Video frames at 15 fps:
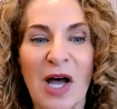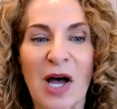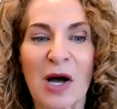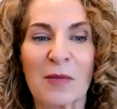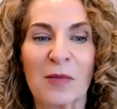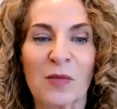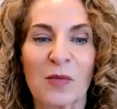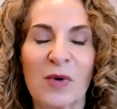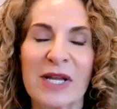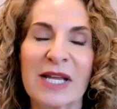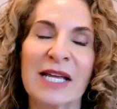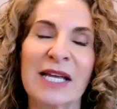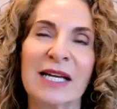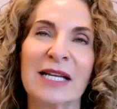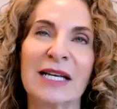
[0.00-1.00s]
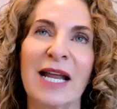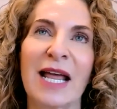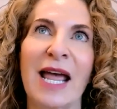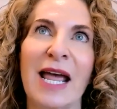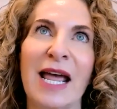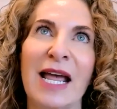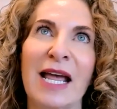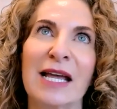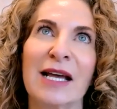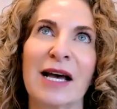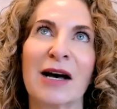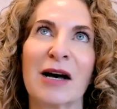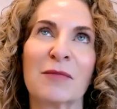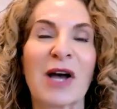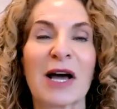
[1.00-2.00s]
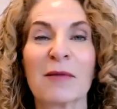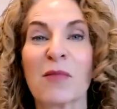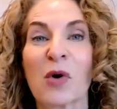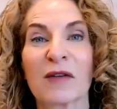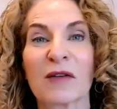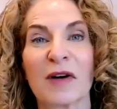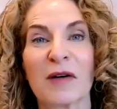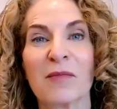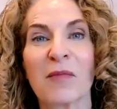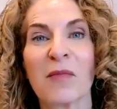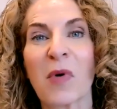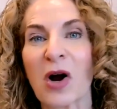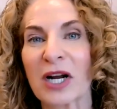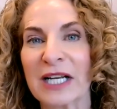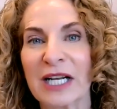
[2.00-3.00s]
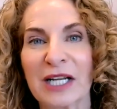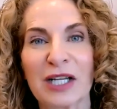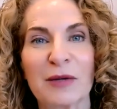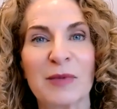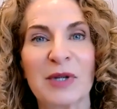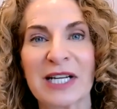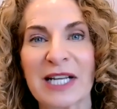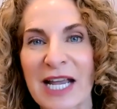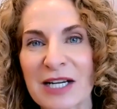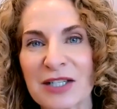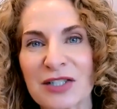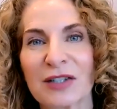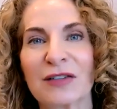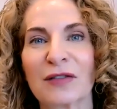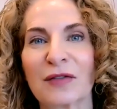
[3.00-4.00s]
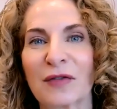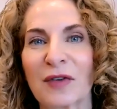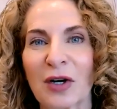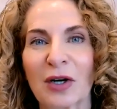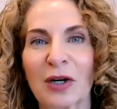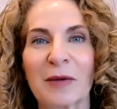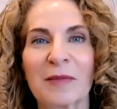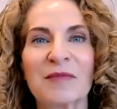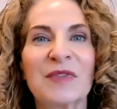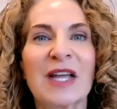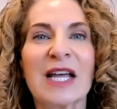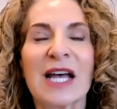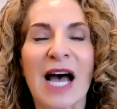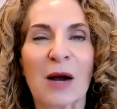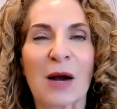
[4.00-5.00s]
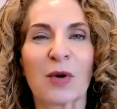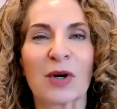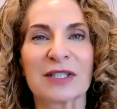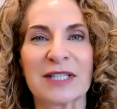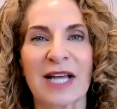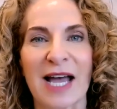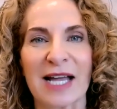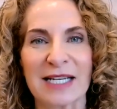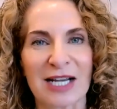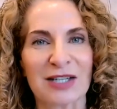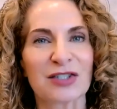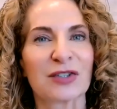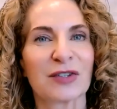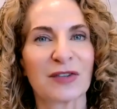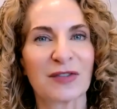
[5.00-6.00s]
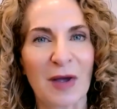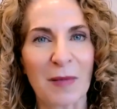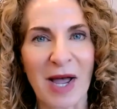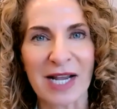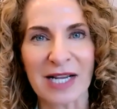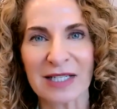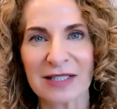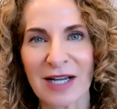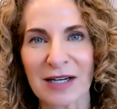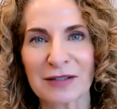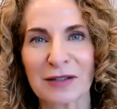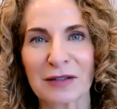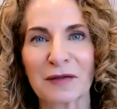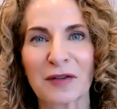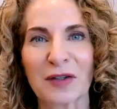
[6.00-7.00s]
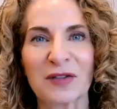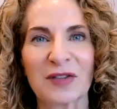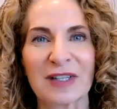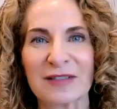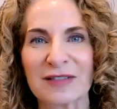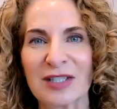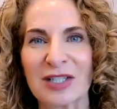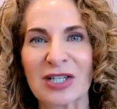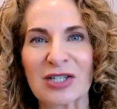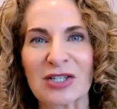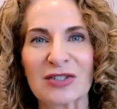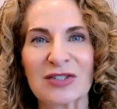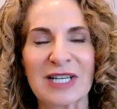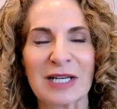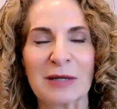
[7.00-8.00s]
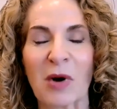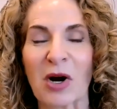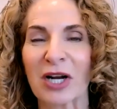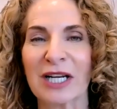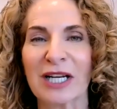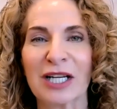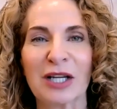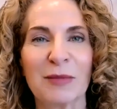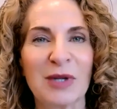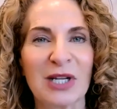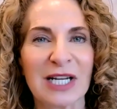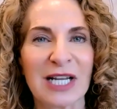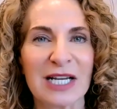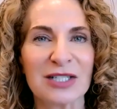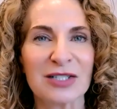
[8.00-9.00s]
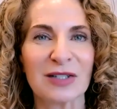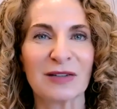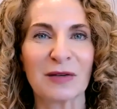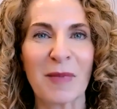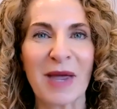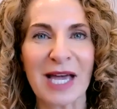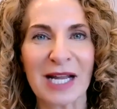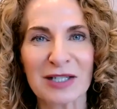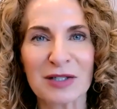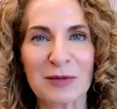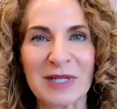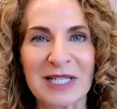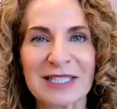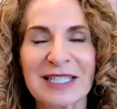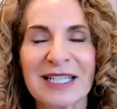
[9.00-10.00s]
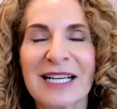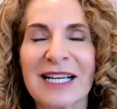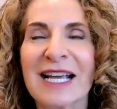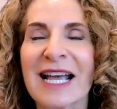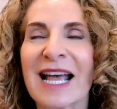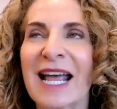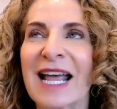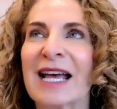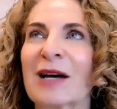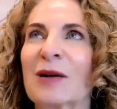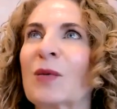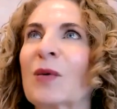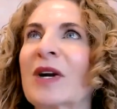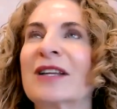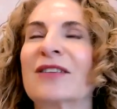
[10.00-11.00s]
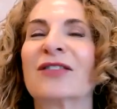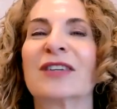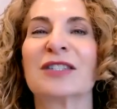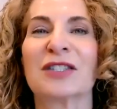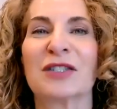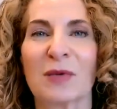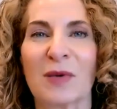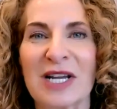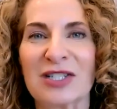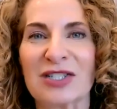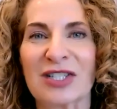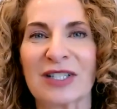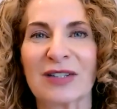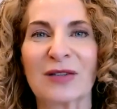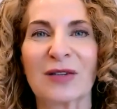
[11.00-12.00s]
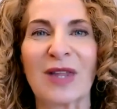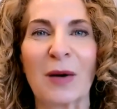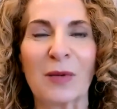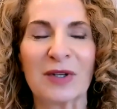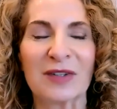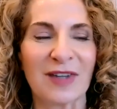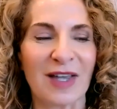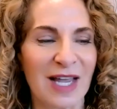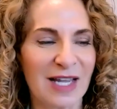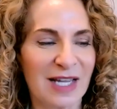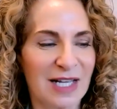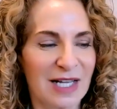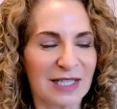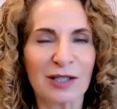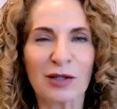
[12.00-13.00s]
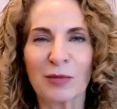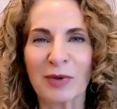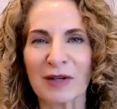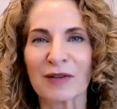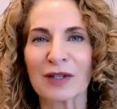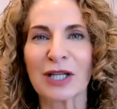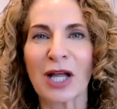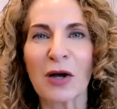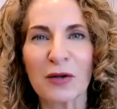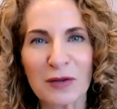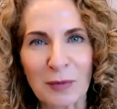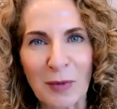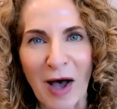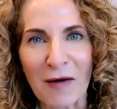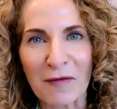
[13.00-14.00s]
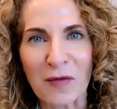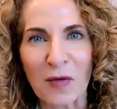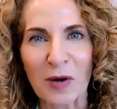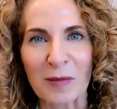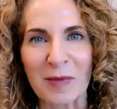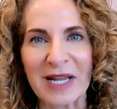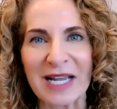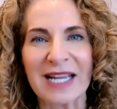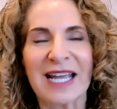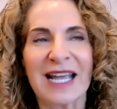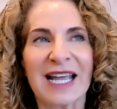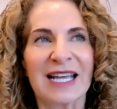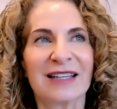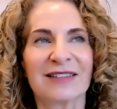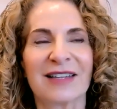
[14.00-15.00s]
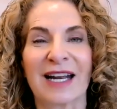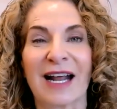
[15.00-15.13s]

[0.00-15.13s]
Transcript: kind of more of a marketing communications firm. I worked at National Semiconductor for 6 years in marketing communications management. And one of the situations that was a little bit of a low spot for me is